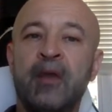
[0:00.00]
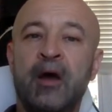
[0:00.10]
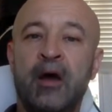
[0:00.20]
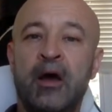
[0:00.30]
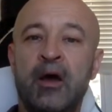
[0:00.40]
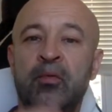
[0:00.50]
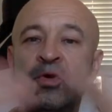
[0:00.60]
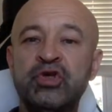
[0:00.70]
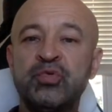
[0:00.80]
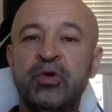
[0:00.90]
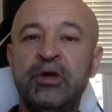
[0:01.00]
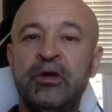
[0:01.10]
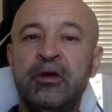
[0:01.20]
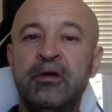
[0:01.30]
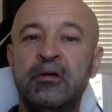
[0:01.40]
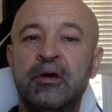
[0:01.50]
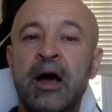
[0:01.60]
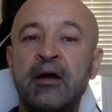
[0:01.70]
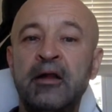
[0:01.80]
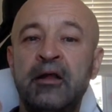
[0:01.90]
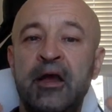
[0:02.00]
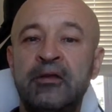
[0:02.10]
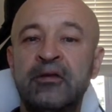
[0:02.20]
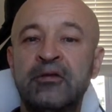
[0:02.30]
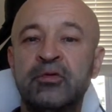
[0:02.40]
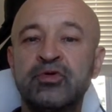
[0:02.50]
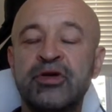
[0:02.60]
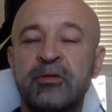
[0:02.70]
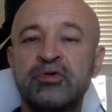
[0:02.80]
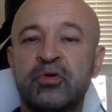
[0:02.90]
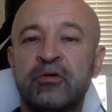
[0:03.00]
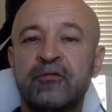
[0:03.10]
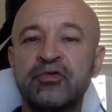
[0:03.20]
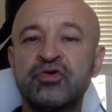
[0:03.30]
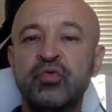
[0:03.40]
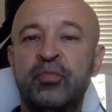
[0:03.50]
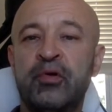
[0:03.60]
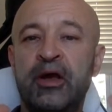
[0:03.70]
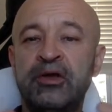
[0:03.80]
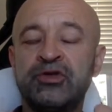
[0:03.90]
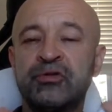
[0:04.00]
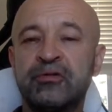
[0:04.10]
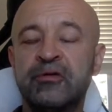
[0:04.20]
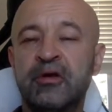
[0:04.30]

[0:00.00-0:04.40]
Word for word: uh, which we aggregate into some sort of a super agent.